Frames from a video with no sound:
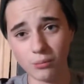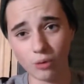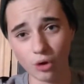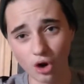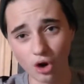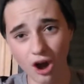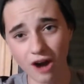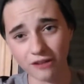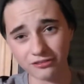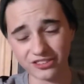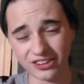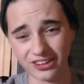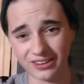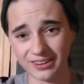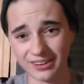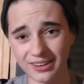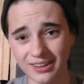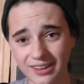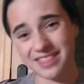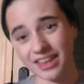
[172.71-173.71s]
more
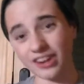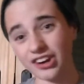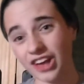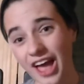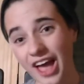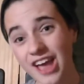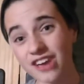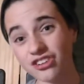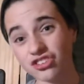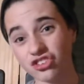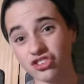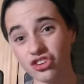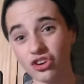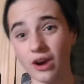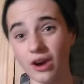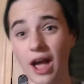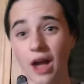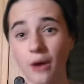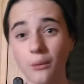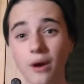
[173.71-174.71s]
often. And then last
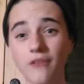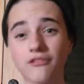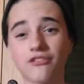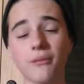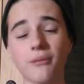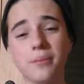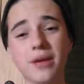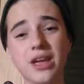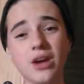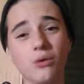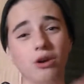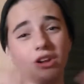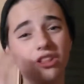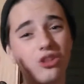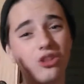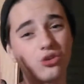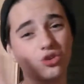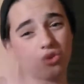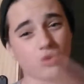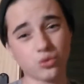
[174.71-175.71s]
year, I went from being one
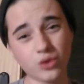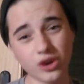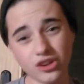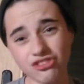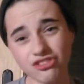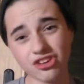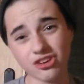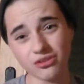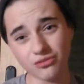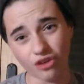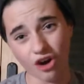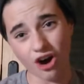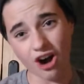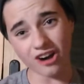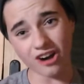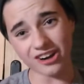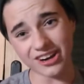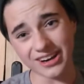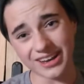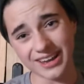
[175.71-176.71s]
of those cringy
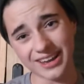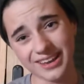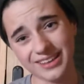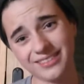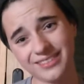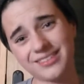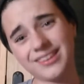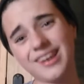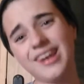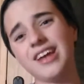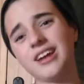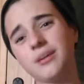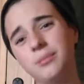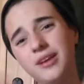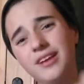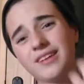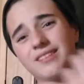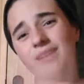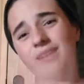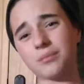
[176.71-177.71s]
vlogger kids to
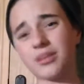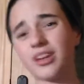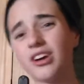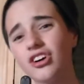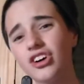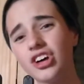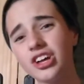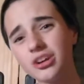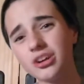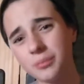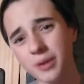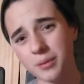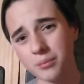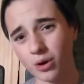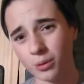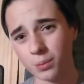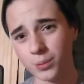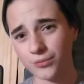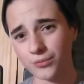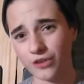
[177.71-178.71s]
being something a little bit
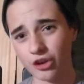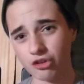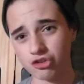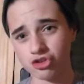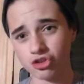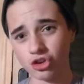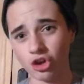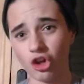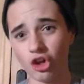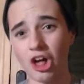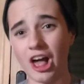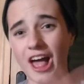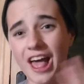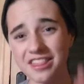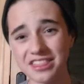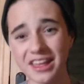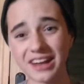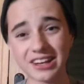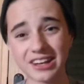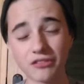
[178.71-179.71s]
more professional,
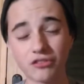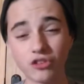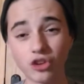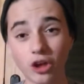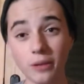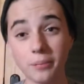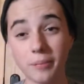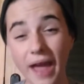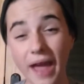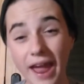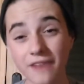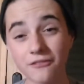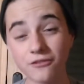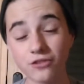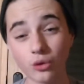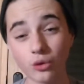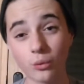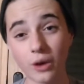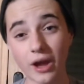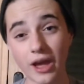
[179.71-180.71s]
and that definitely
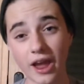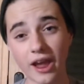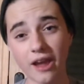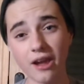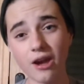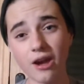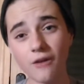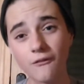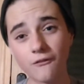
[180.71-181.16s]
paved the way